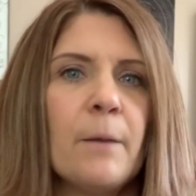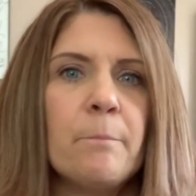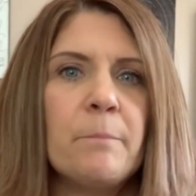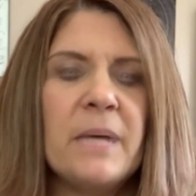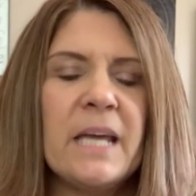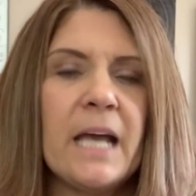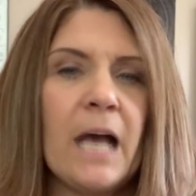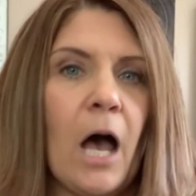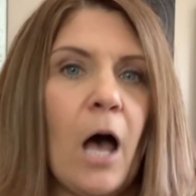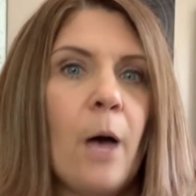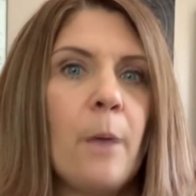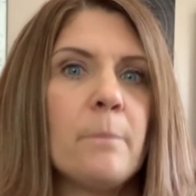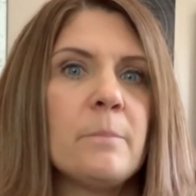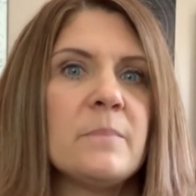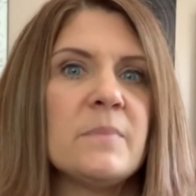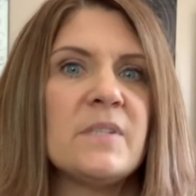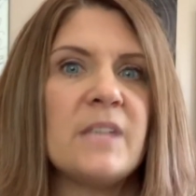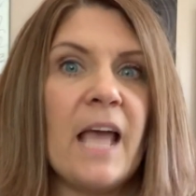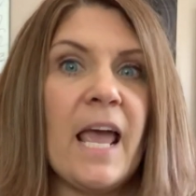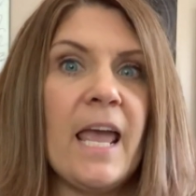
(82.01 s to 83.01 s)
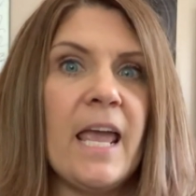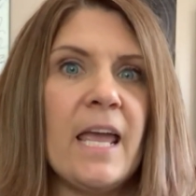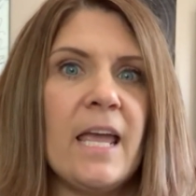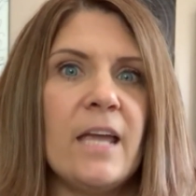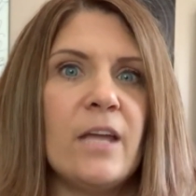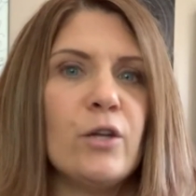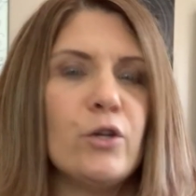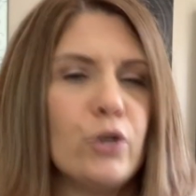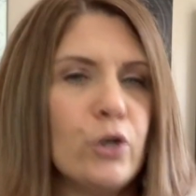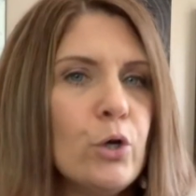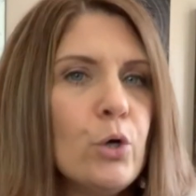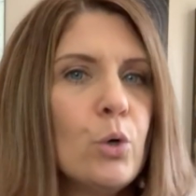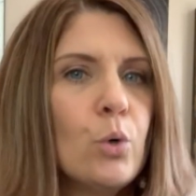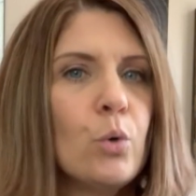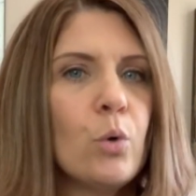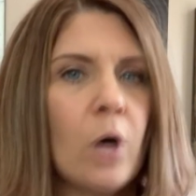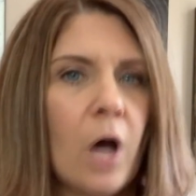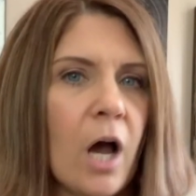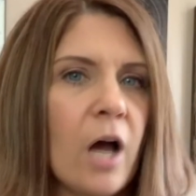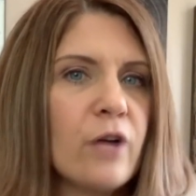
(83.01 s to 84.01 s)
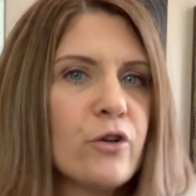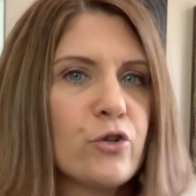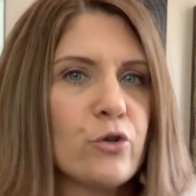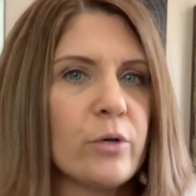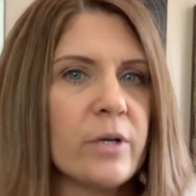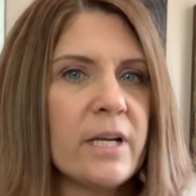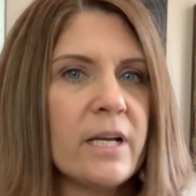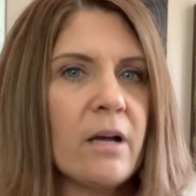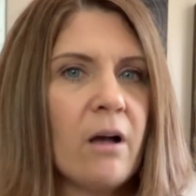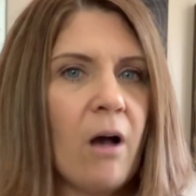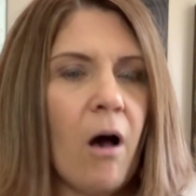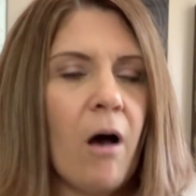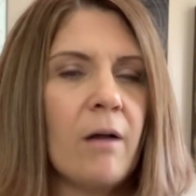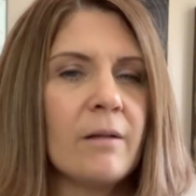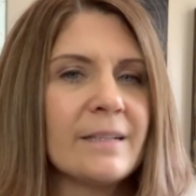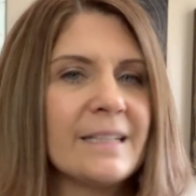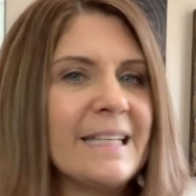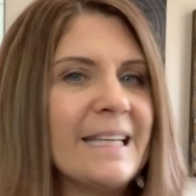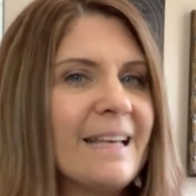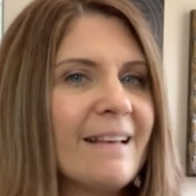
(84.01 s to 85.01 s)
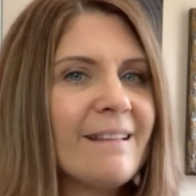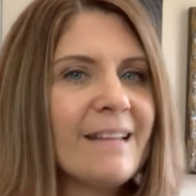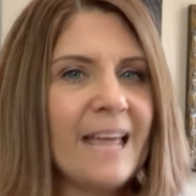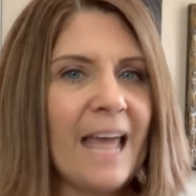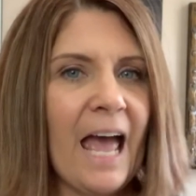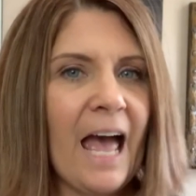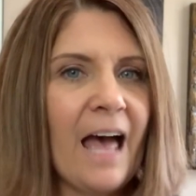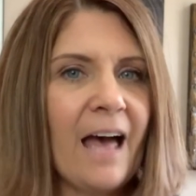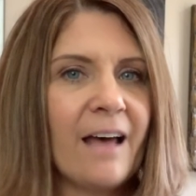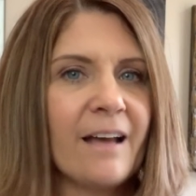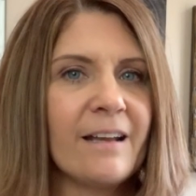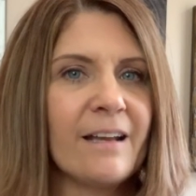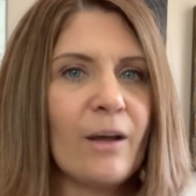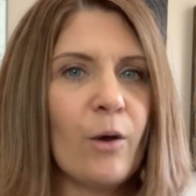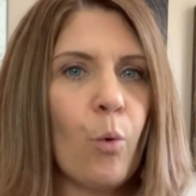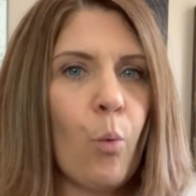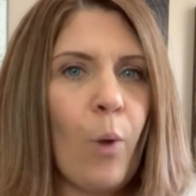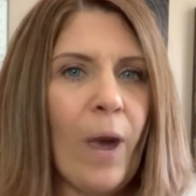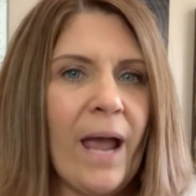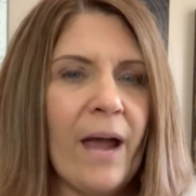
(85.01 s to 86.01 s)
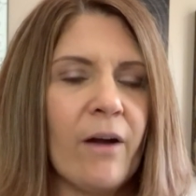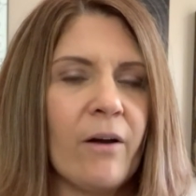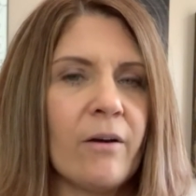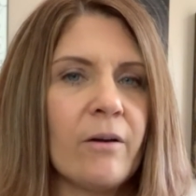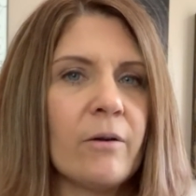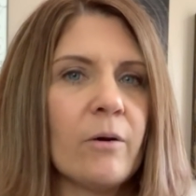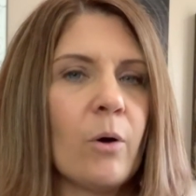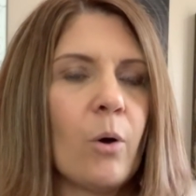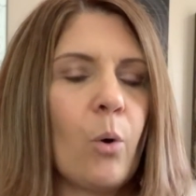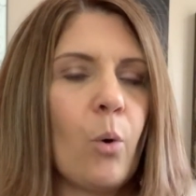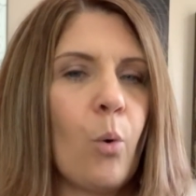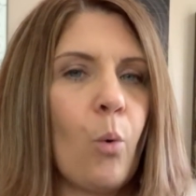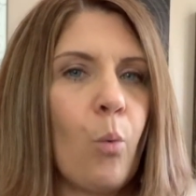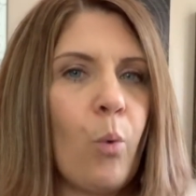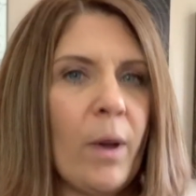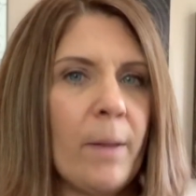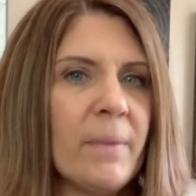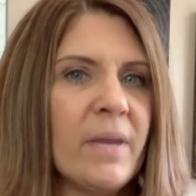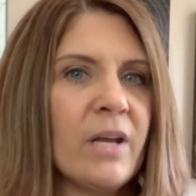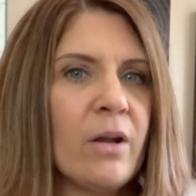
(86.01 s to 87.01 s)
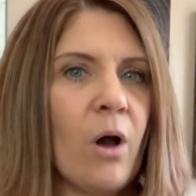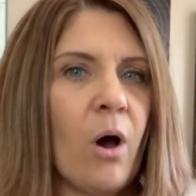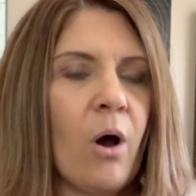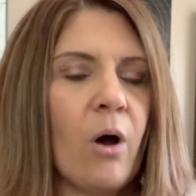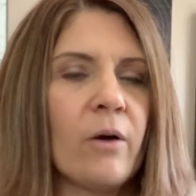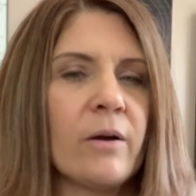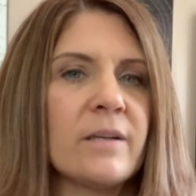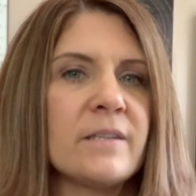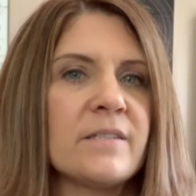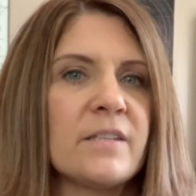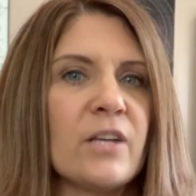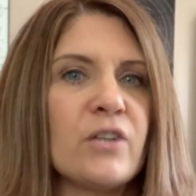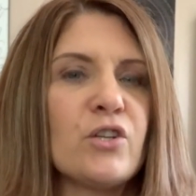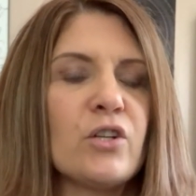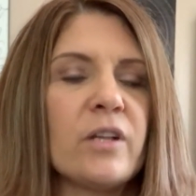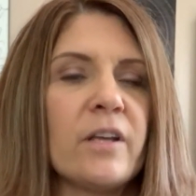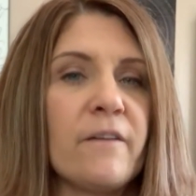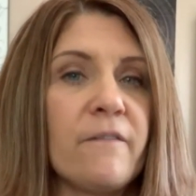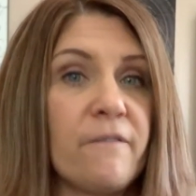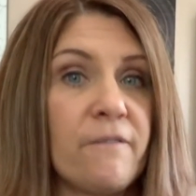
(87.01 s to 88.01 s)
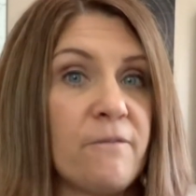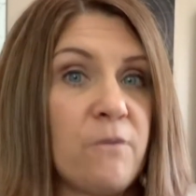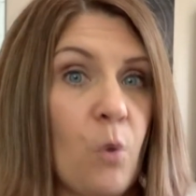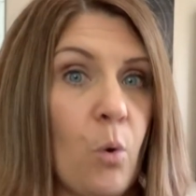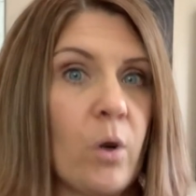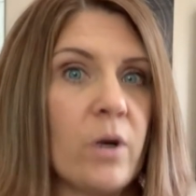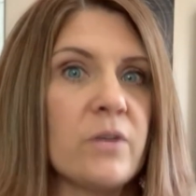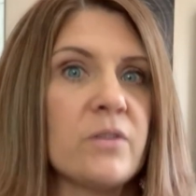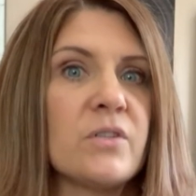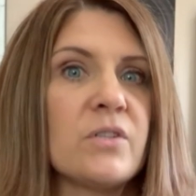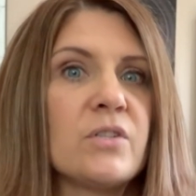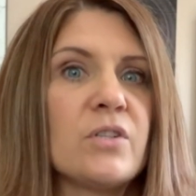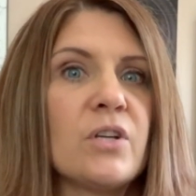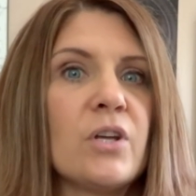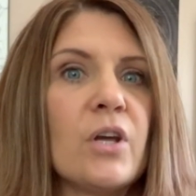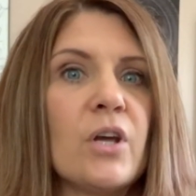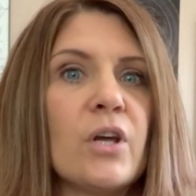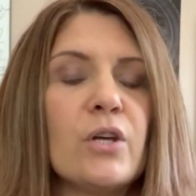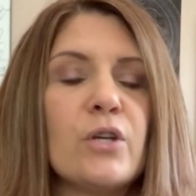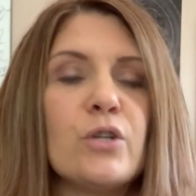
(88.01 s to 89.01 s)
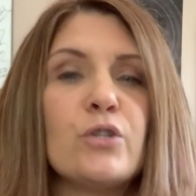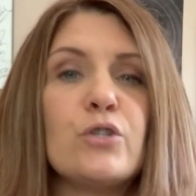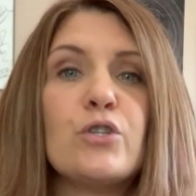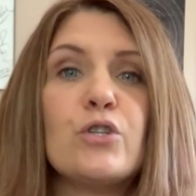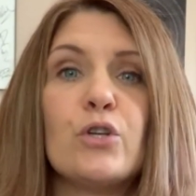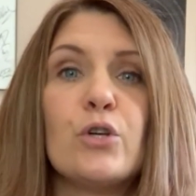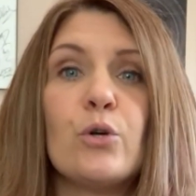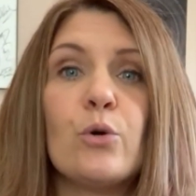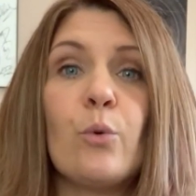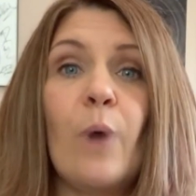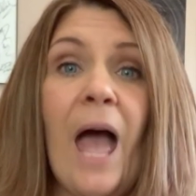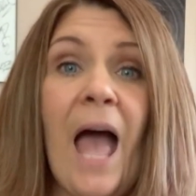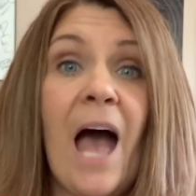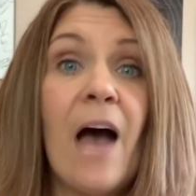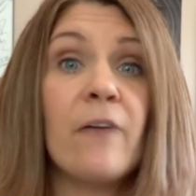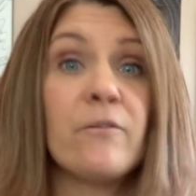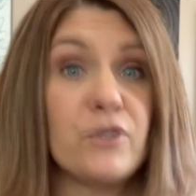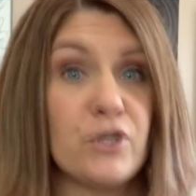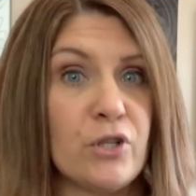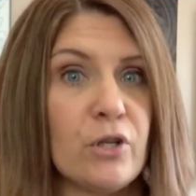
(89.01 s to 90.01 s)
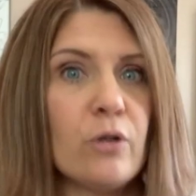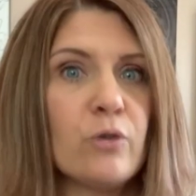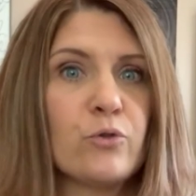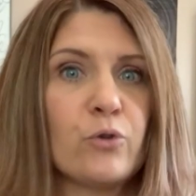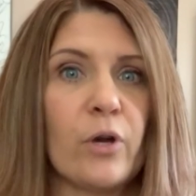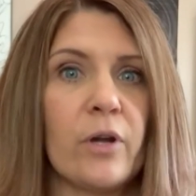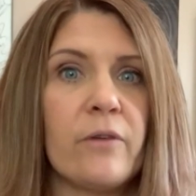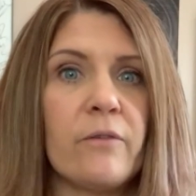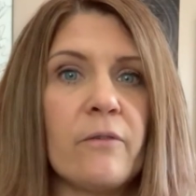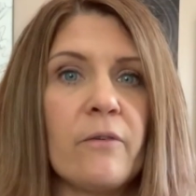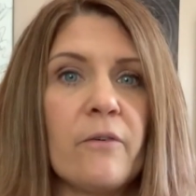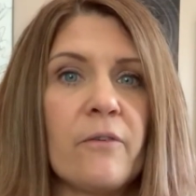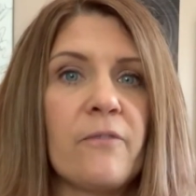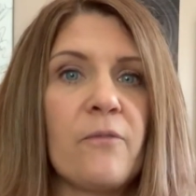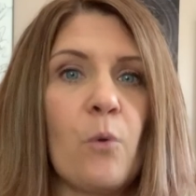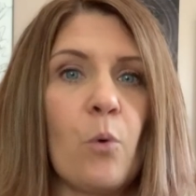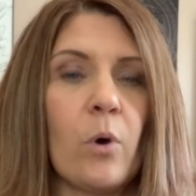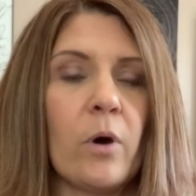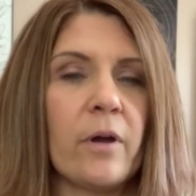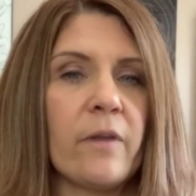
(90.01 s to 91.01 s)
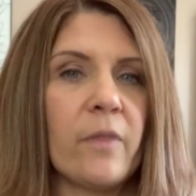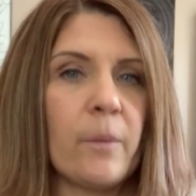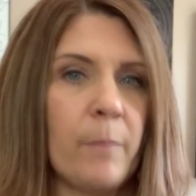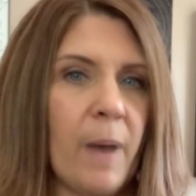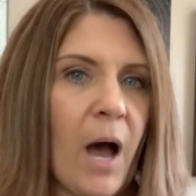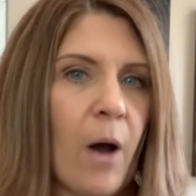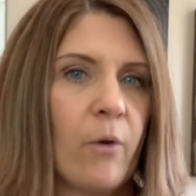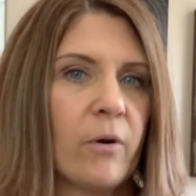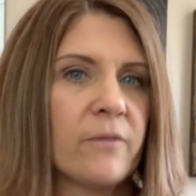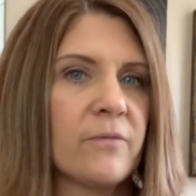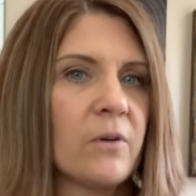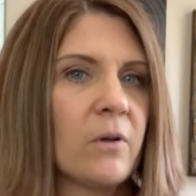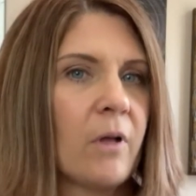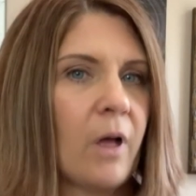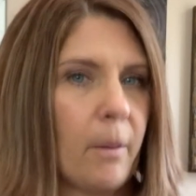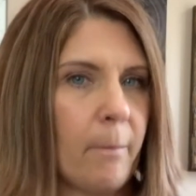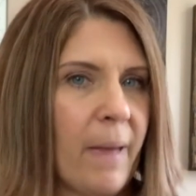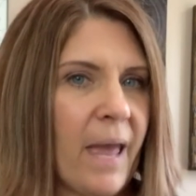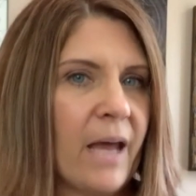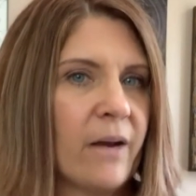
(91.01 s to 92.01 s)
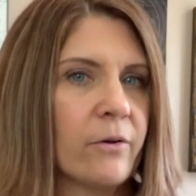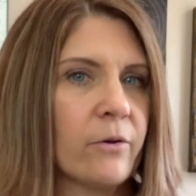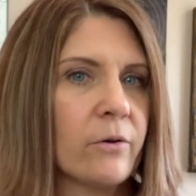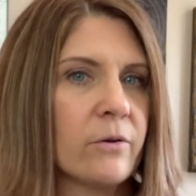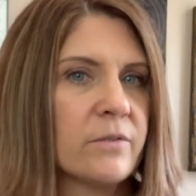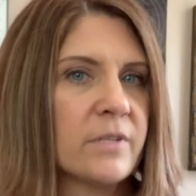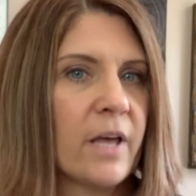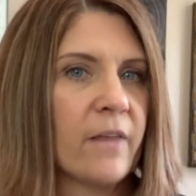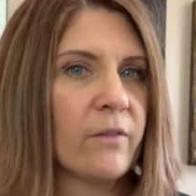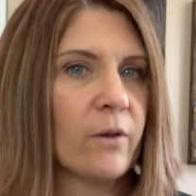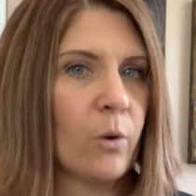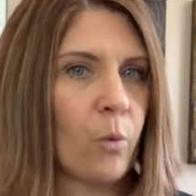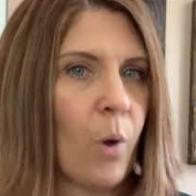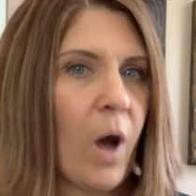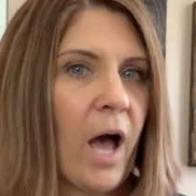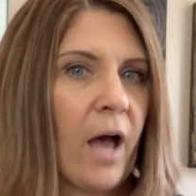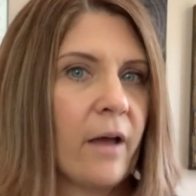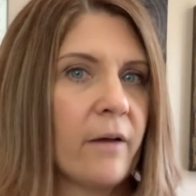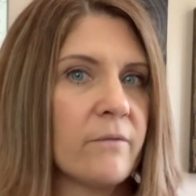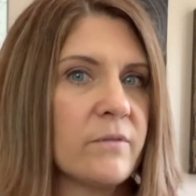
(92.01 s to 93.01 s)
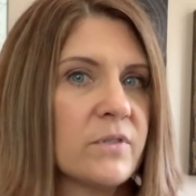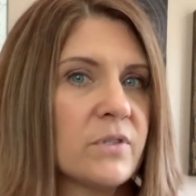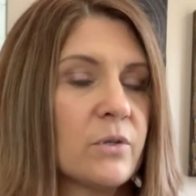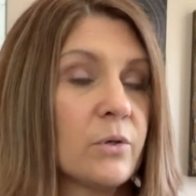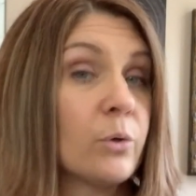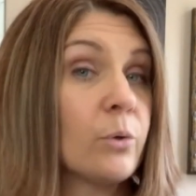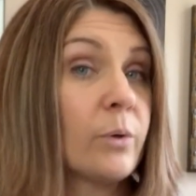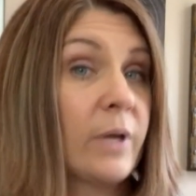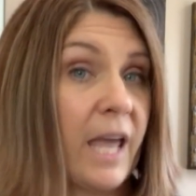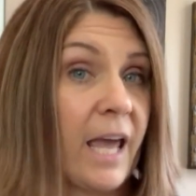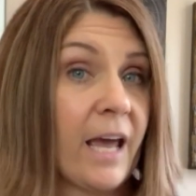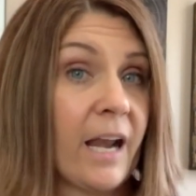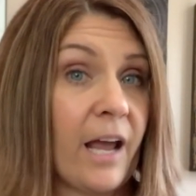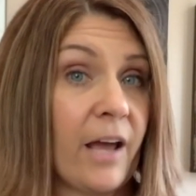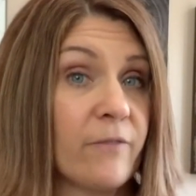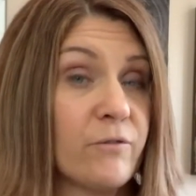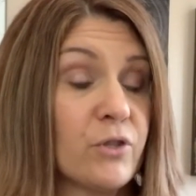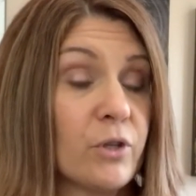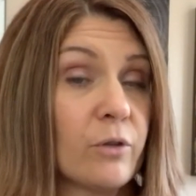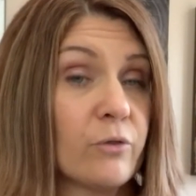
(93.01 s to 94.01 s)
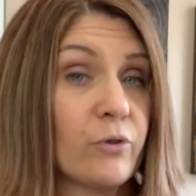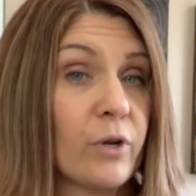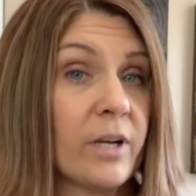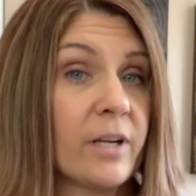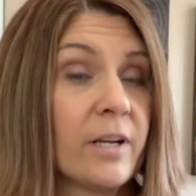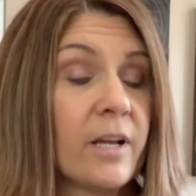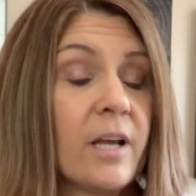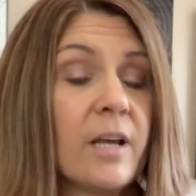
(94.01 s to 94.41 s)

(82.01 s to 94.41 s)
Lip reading: becomes a new country called Gilead, where women are essentially forced to have children for the powerful commanders and their wives who can't have children.